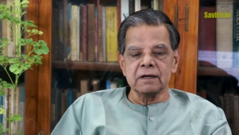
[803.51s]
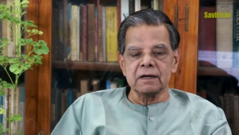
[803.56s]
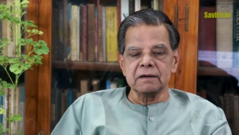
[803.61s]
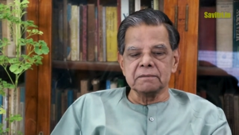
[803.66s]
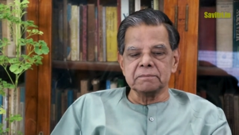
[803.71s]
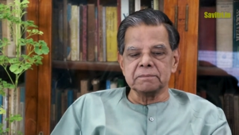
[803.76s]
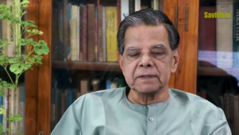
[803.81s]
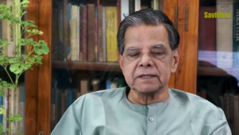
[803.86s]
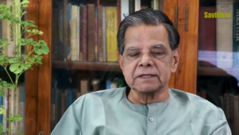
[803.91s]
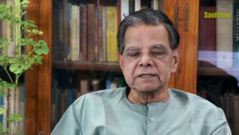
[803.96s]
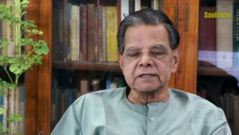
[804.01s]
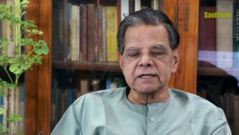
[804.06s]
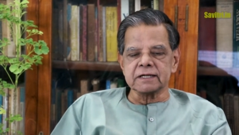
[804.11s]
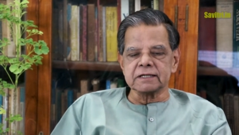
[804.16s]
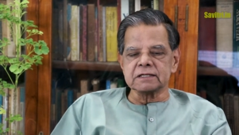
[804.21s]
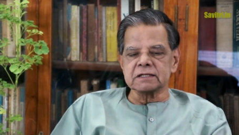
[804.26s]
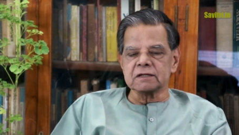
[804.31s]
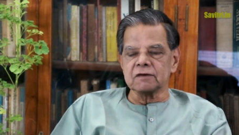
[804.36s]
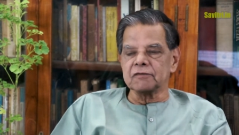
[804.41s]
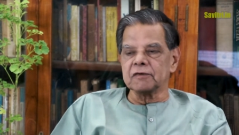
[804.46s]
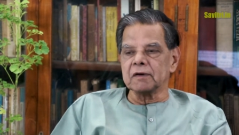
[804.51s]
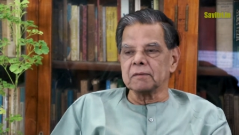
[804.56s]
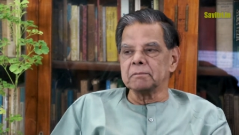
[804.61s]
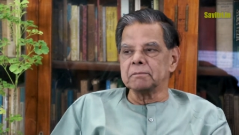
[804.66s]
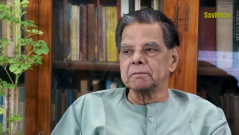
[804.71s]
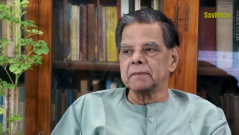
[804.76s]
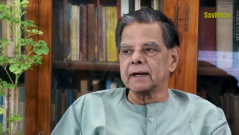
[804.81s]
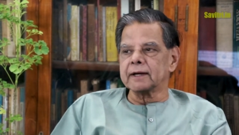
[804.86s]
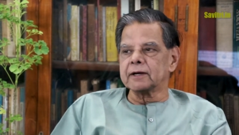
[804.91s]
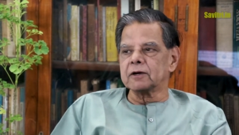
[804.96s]
a priestess of
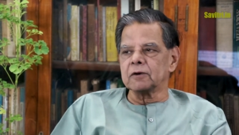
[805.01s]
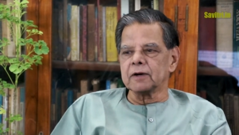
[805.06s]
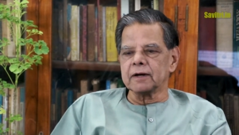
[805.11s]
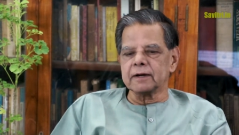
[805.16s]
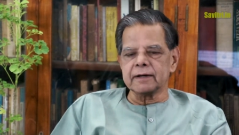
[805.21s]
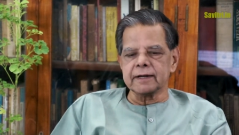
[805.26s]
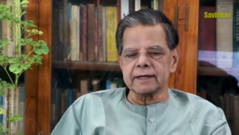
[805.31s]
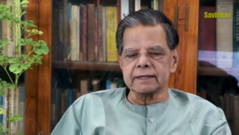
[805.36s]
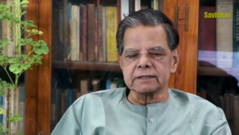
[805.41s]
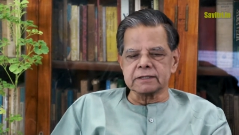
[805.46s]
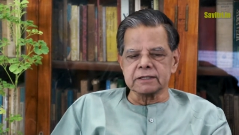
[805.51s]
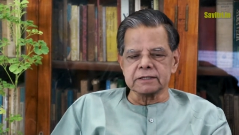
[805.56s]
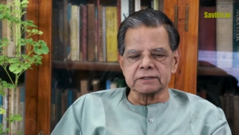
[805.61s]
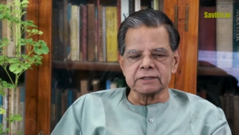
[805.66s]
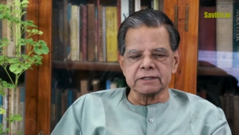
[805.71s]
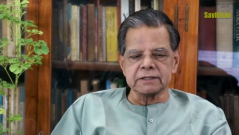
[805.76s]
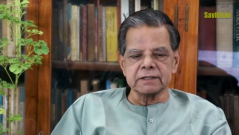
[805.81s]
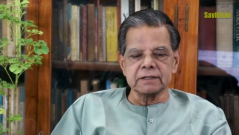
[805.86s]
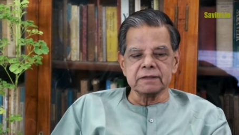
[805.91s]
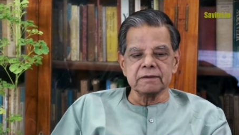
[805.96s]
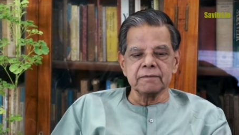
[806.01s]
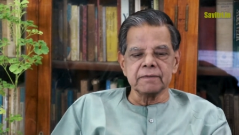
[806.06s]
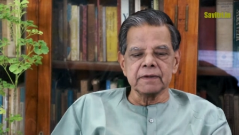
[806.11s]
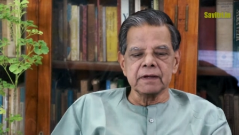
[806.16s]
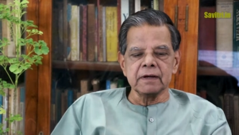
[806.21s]
immaculate ecstasy,